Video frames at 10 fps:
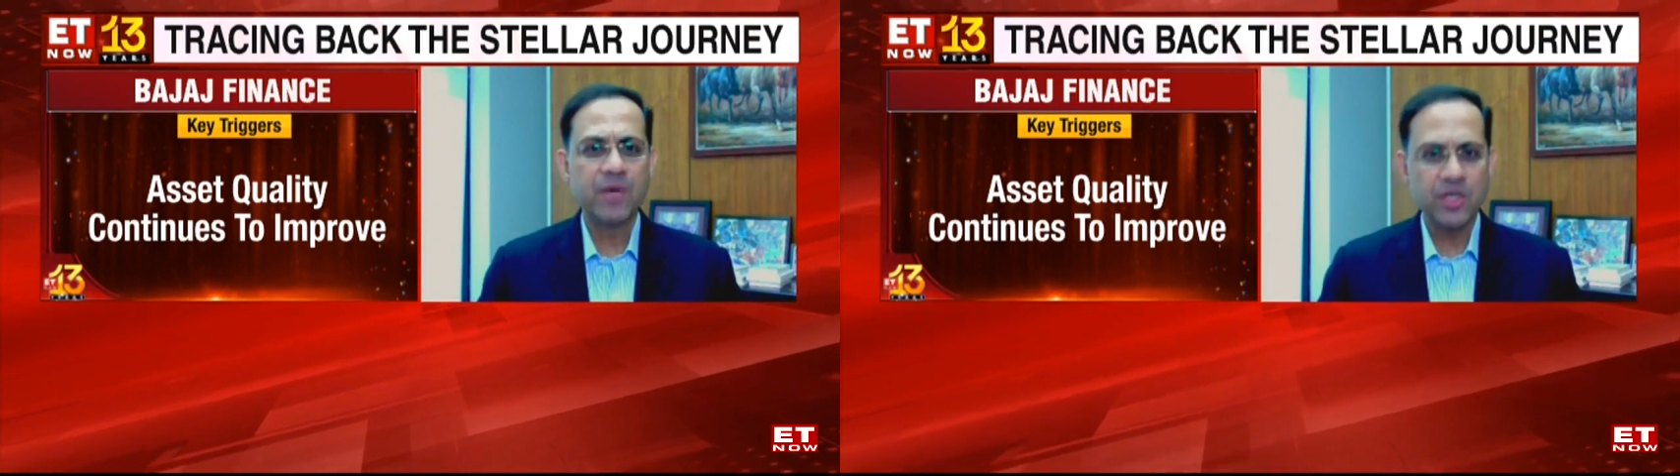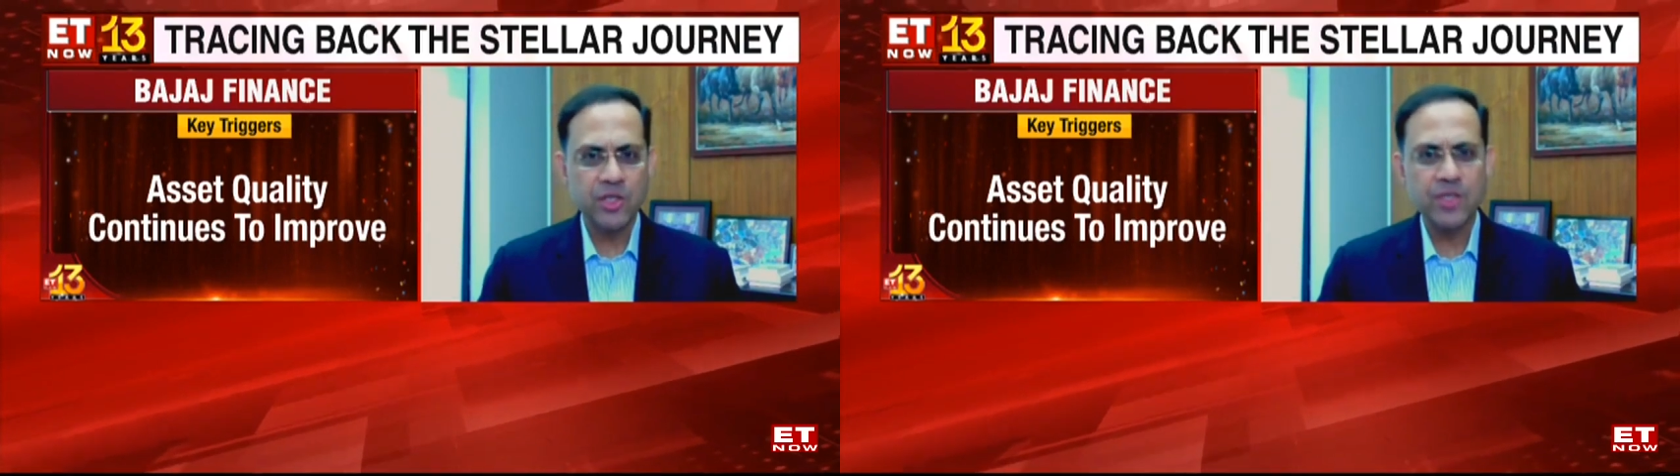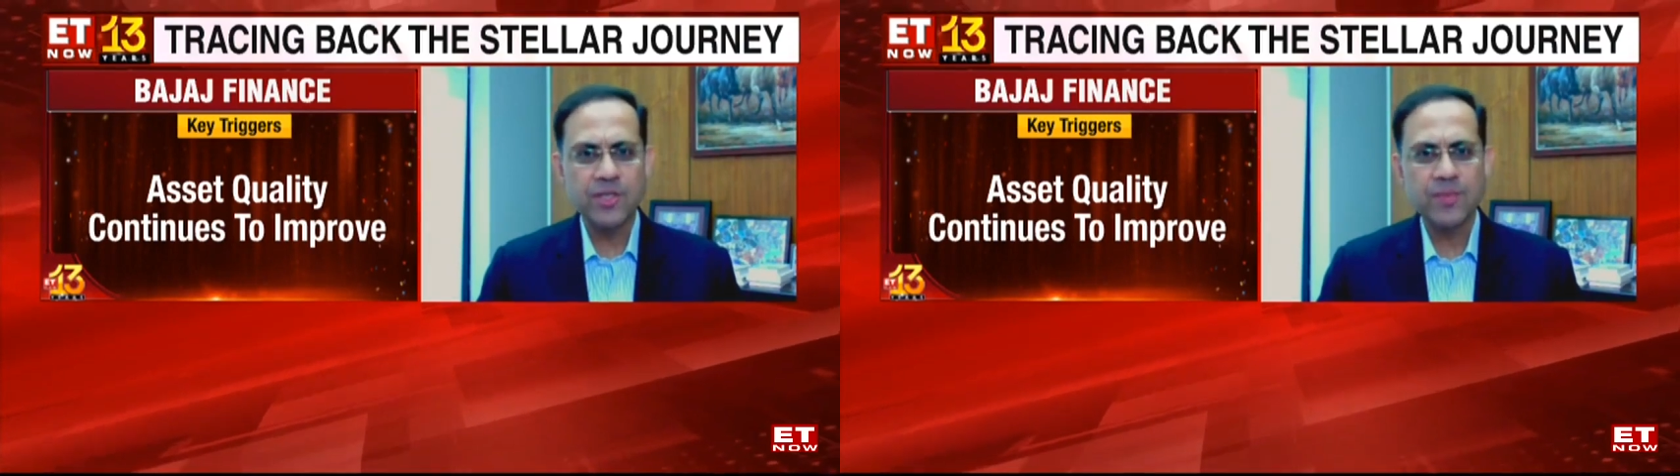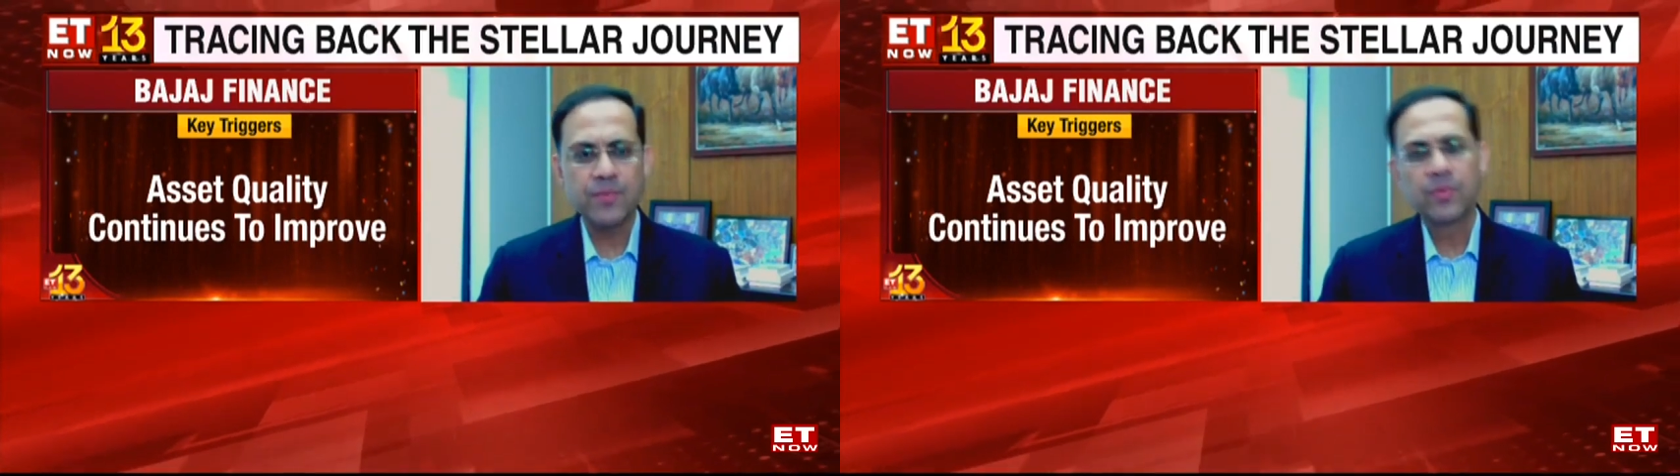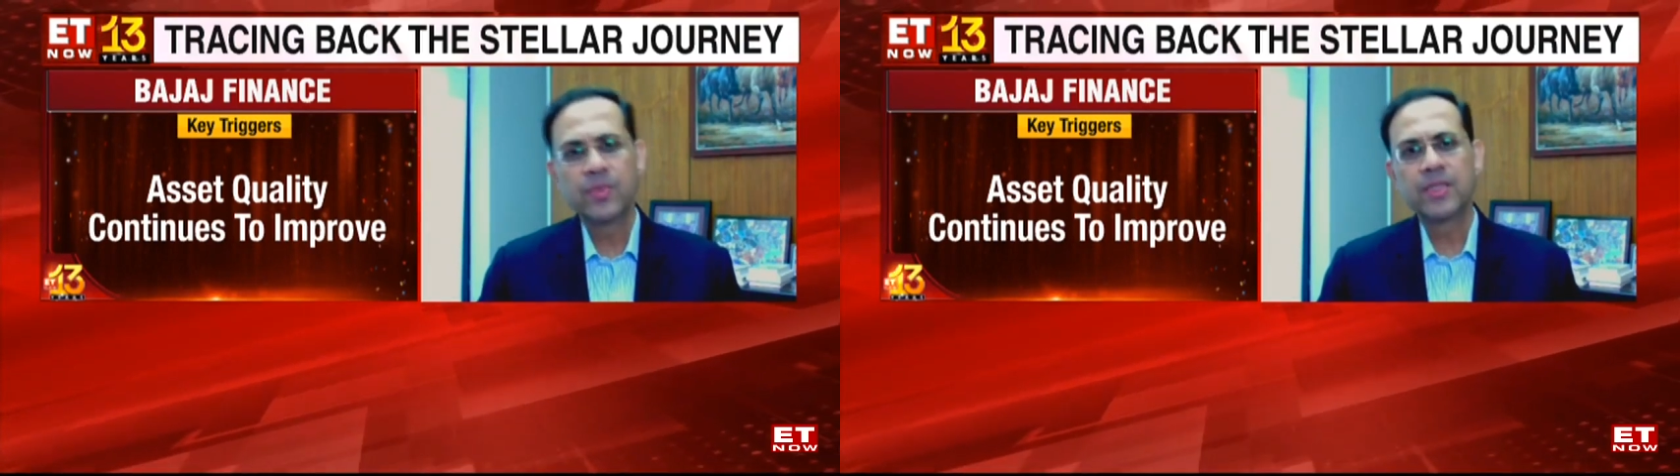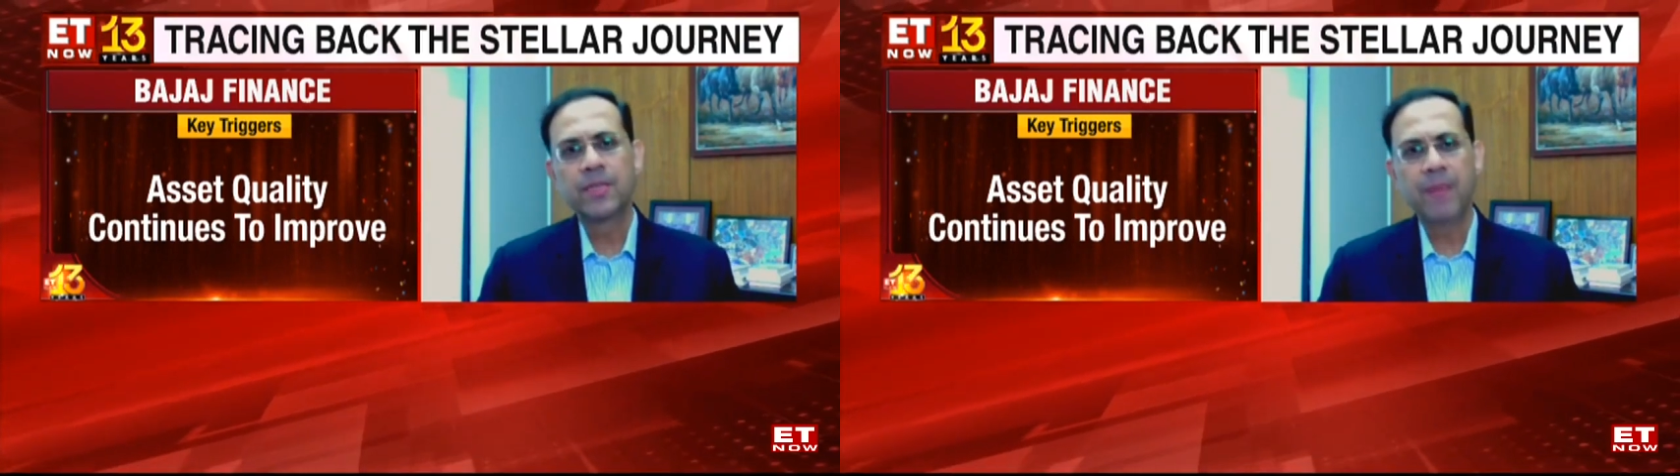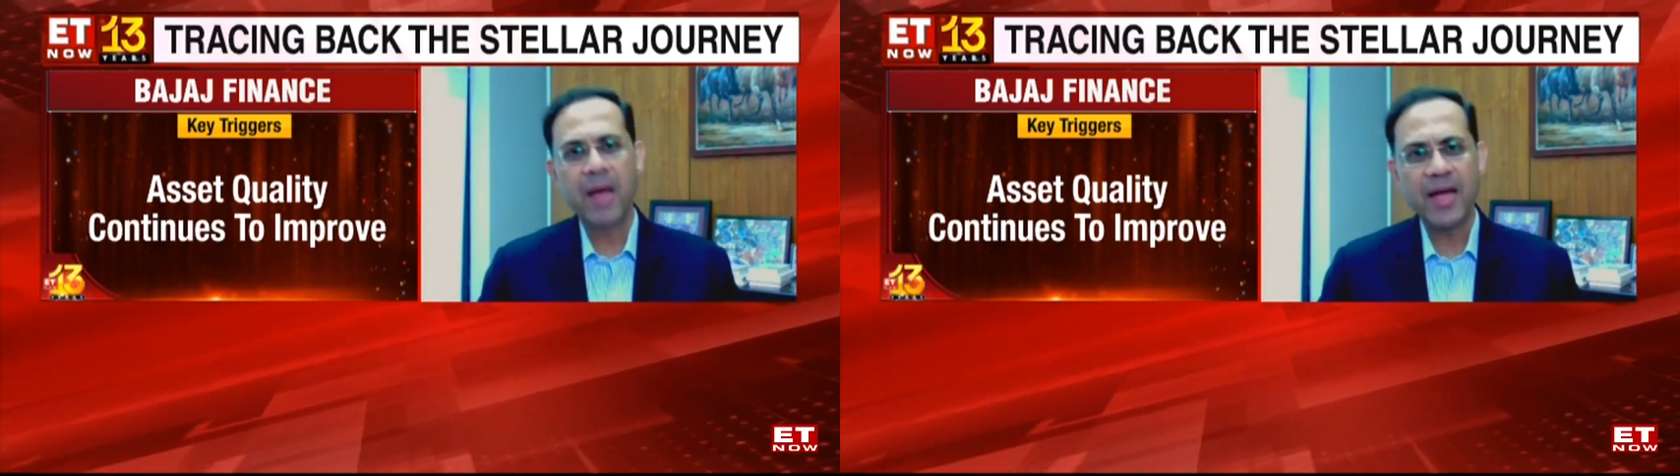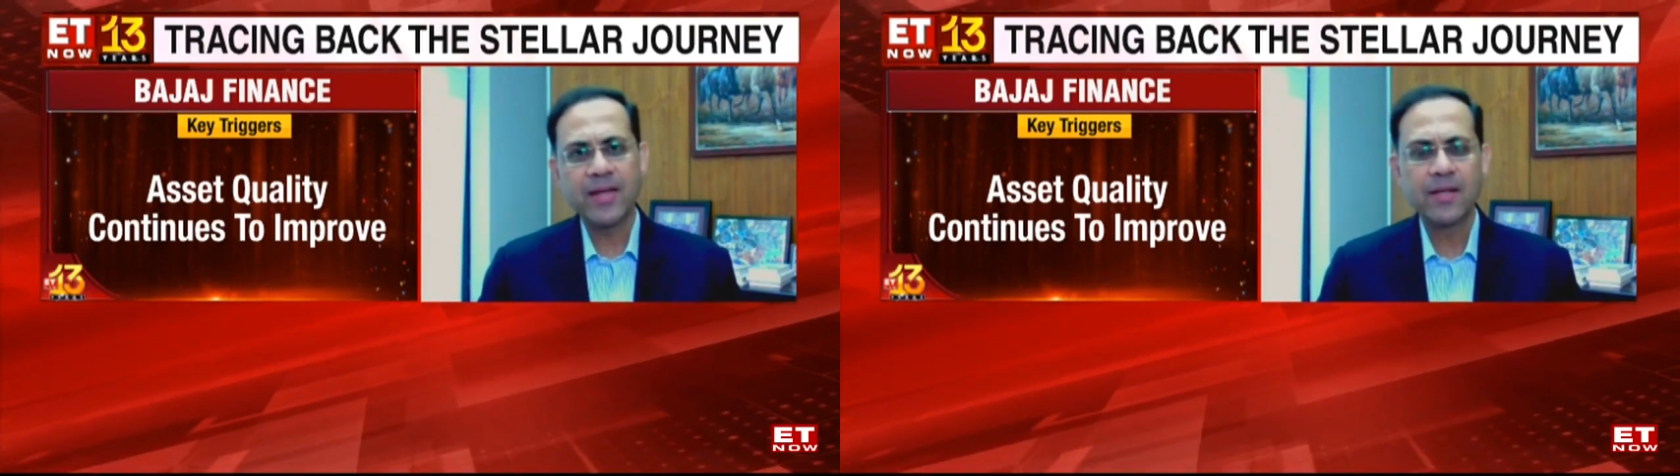merges with the
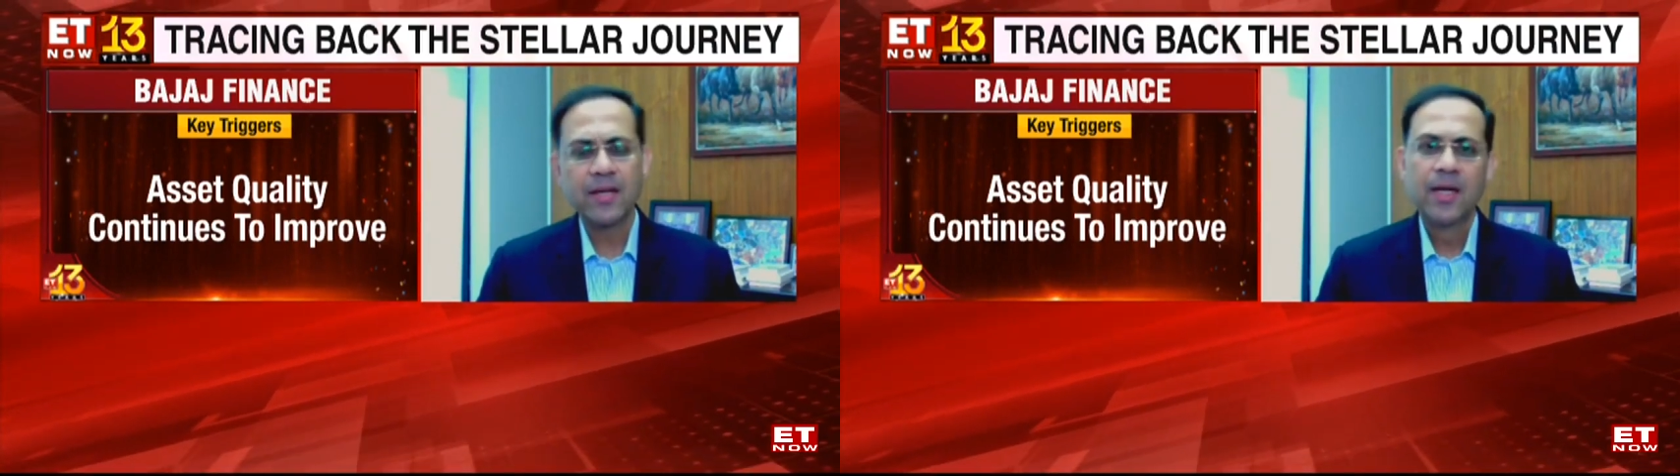bank,